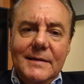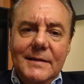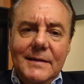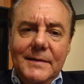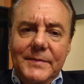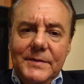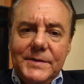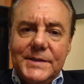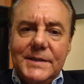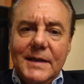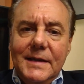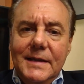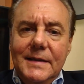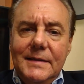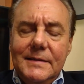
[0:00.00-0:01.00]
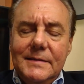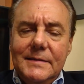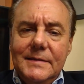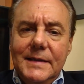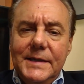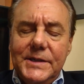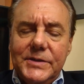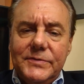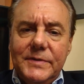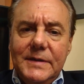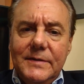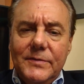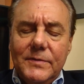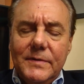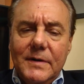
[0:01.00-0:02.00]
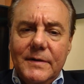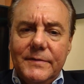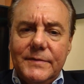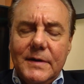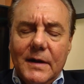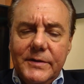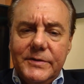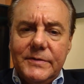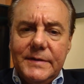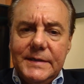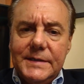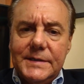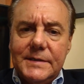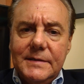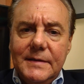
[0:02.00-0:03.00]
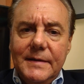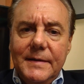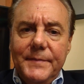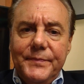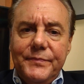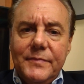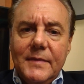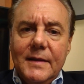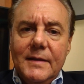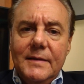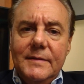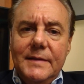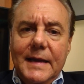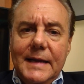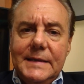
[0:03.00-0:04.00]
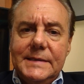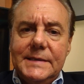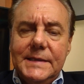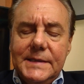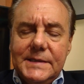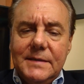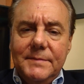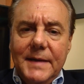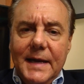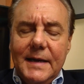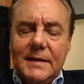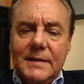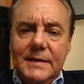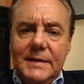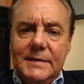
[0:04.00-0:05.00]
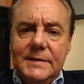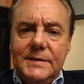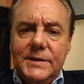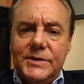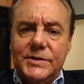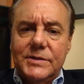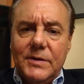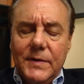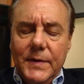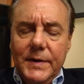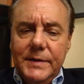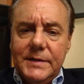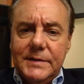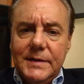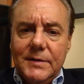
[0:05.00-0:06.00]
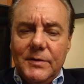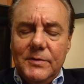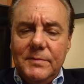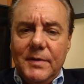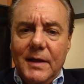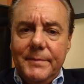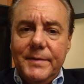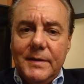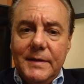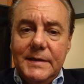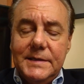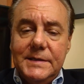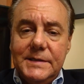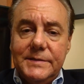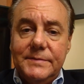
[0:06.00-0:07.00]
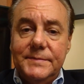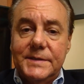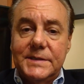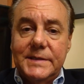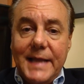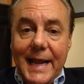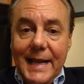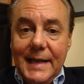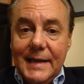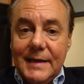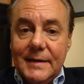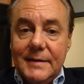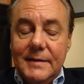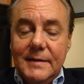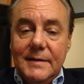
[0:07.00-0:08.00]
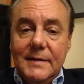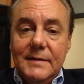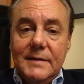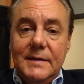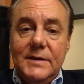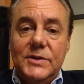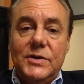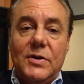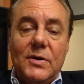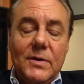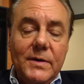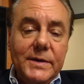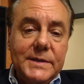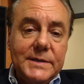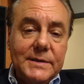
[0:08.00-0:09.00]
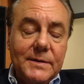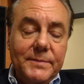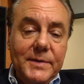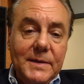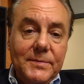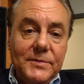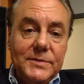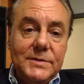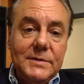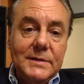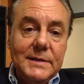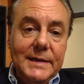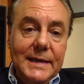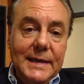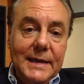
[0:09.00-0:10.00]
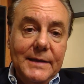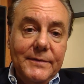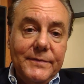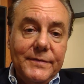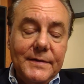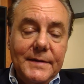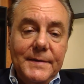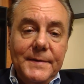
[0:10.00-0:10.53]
if you study the history of countries that systematically discourage their own populations from staying, that encourage their people to leave,